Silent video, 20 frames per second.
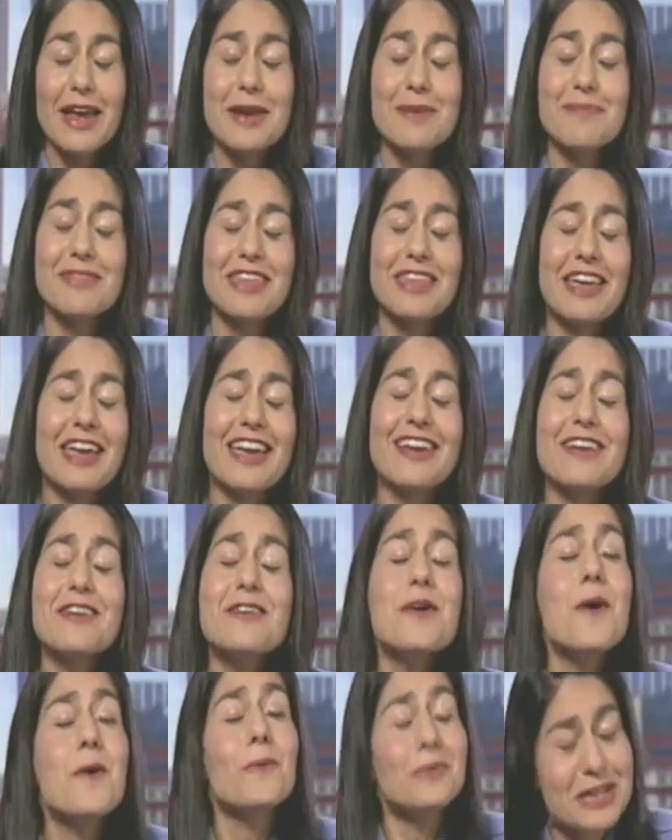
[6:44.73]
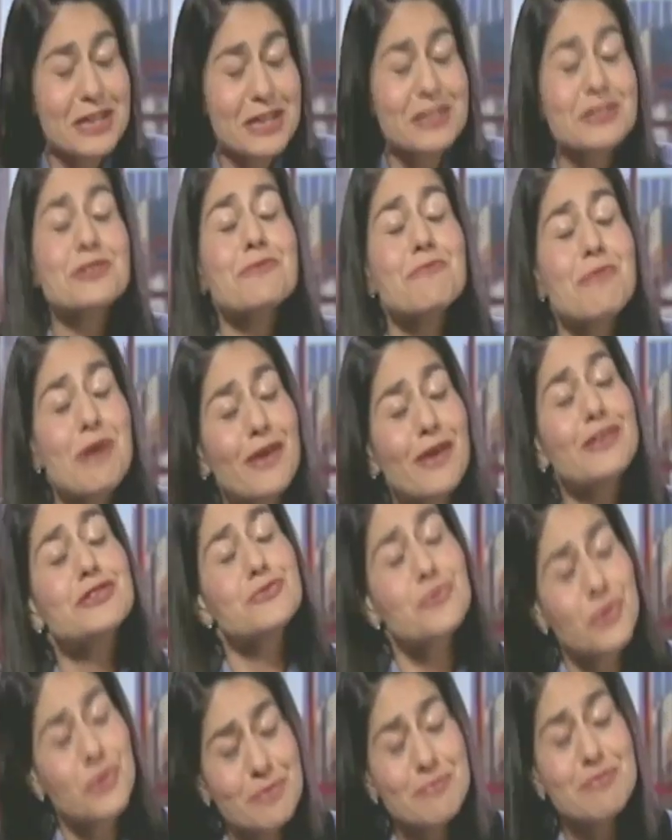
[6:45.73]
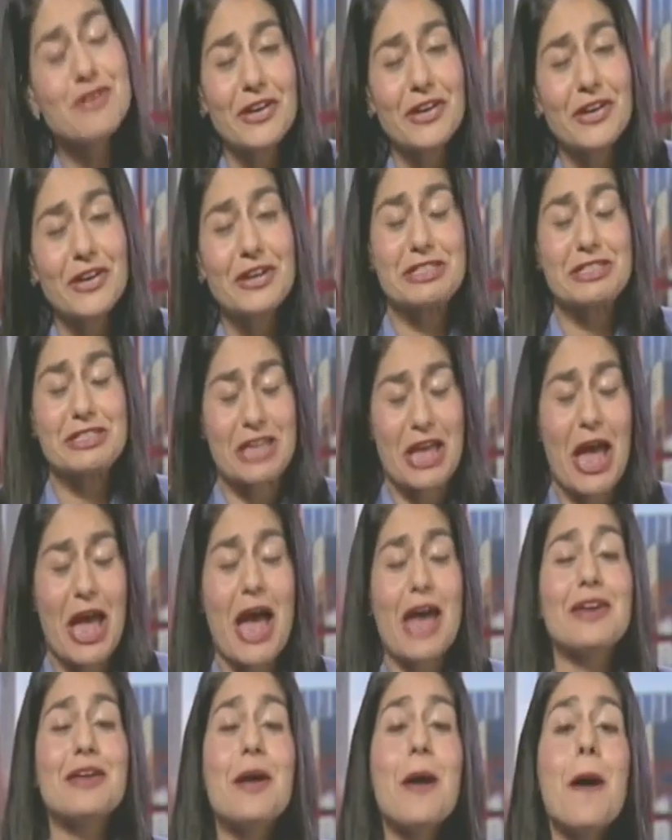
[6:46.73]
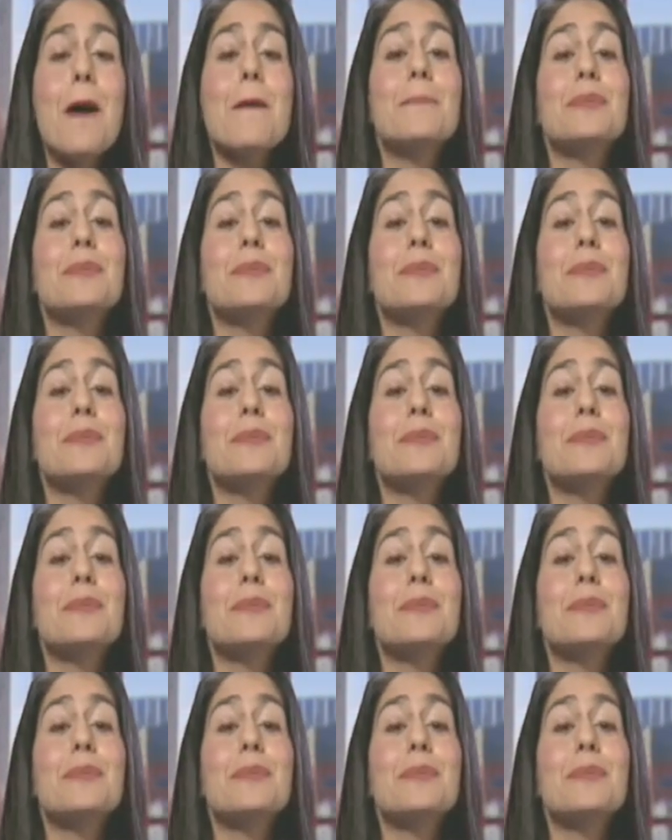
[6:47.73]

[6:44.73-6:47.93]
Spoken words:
And I'm thinking, well, yes, your parents would be very sad,